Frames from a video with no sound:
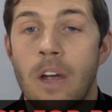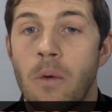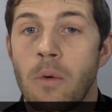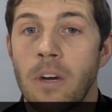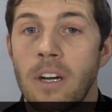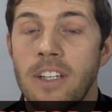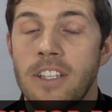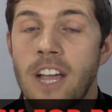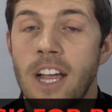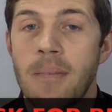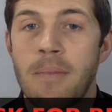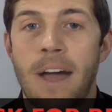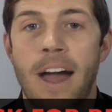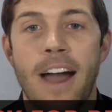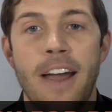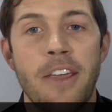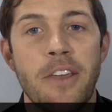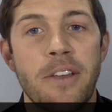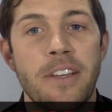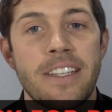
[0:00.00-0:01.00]
We're gonna talk about
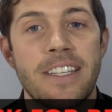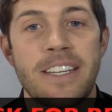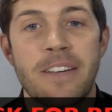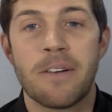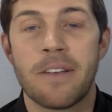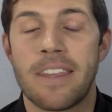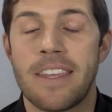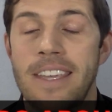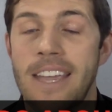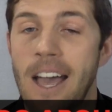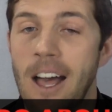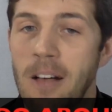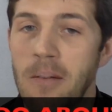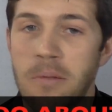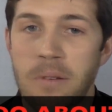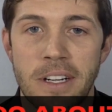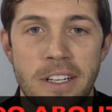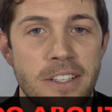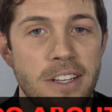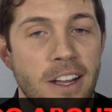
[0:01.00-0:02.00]
how you can deal with Yelp.
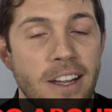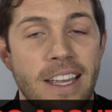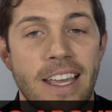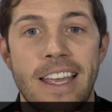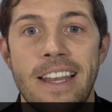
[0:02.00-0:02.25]
We're gonna talk